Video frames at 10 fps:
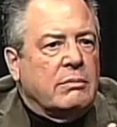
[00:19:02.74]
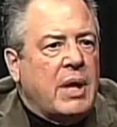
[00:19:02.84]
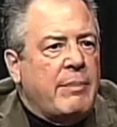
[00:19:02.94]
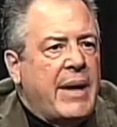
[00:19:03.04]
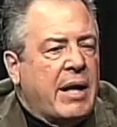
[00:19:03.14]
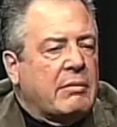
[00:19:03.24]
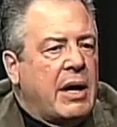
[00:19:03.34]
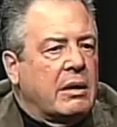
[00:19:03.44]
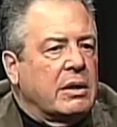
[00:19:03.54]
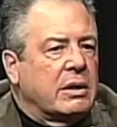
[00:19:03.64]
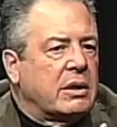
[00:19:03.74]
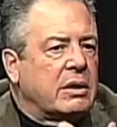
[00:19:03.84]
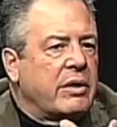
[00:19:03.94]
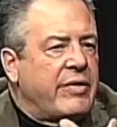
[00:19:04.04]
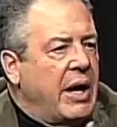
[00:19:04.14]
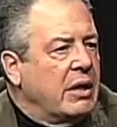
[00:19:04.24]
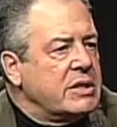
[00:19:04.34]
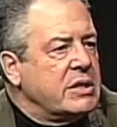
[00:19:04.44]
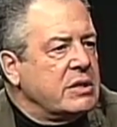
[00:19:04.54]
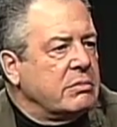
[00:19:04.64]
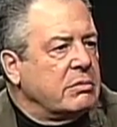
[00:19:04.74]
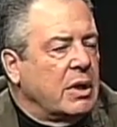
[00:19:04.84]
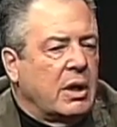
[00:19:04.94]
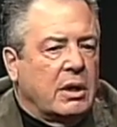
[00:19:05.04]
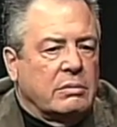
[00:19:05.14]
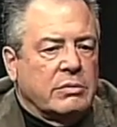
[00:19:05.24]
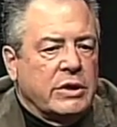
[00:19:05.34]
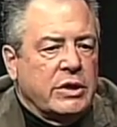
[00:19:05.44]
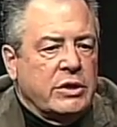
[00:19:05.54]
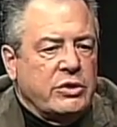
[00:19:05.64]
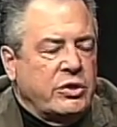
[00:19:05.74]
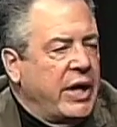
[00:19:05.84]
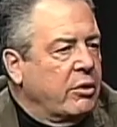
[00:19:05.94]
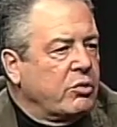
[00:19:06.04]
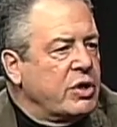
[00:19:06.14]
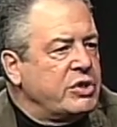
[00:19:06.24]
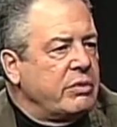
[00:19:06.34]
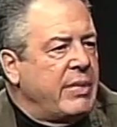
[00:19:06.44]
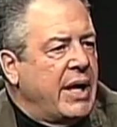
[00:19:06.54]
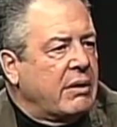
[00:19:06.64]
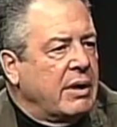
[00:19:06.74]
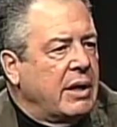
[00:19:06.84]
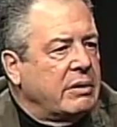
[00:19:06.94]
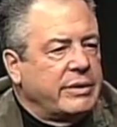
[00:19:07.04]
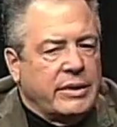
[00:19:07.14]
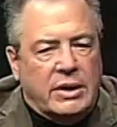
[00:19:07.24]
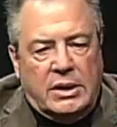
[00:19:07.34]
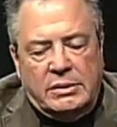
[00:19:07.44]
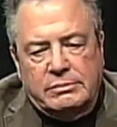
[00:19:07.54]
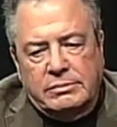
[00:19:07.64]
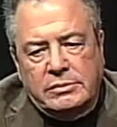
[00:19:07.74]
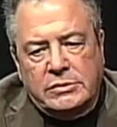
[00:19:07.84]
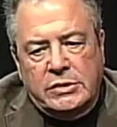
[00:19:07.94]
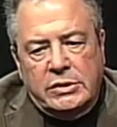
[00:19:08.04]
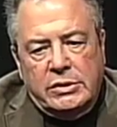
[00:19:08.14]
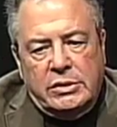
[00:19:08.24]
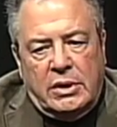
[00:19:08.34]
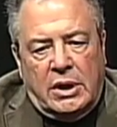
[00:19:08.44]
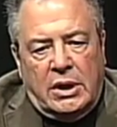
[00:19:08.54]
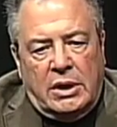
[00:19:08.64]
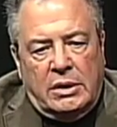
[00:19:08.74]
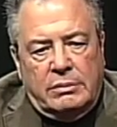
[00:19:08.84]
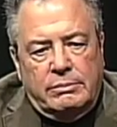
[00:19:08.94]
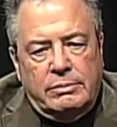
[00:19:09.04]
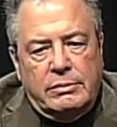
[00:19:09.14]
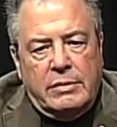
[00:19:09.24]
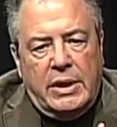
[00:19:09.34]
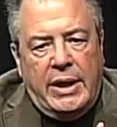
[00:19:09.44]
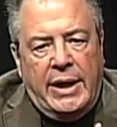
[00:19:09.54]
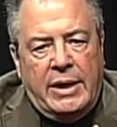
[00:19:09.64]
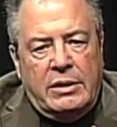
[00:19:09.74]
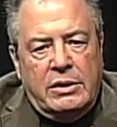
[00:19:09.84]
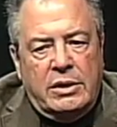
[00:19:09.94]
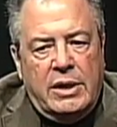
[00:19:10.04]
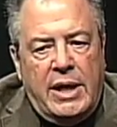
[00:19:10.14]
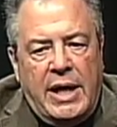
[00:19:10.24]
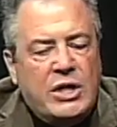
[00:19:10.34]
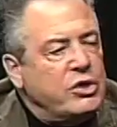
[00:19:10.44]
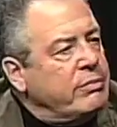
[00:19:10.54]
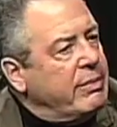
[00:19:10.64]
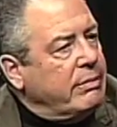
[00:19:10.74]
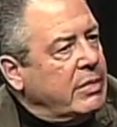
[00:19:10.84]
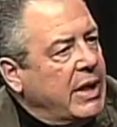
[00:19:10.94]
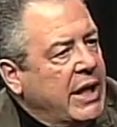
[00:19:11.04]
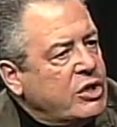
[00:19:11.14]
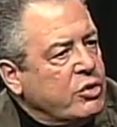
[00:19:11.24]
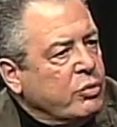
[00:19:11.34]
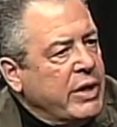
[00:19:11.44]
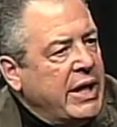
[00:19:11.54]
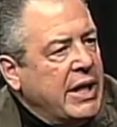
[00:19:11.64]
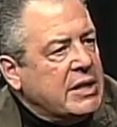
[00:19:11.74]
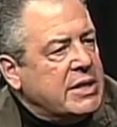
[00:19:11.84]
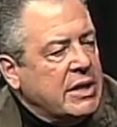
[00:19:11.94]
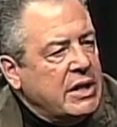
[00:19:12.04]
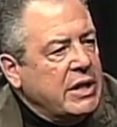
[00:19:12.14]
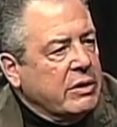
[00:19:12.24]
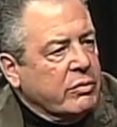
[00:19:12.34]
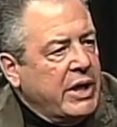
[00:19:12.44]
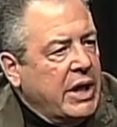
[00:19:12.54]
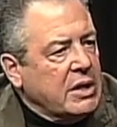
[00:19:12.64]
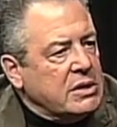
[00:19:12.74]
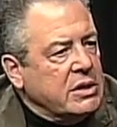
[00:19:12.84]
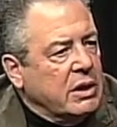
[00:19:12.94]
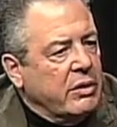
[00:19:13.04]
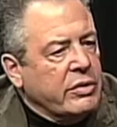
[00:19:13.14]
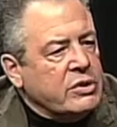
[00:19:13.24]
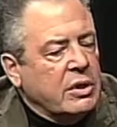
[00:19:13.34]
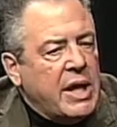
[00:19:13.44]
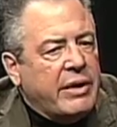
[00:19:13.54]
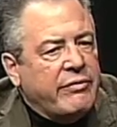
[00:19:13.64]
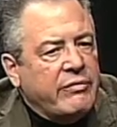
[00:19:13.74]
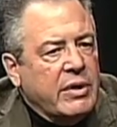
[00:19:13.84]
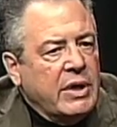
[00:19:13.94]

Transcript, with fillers: my background in Catholicism, uh, Judeo-Christian background, um, uh, mm -hmm. and Asian Asian readings and Indian readings. You know, there's a lot of,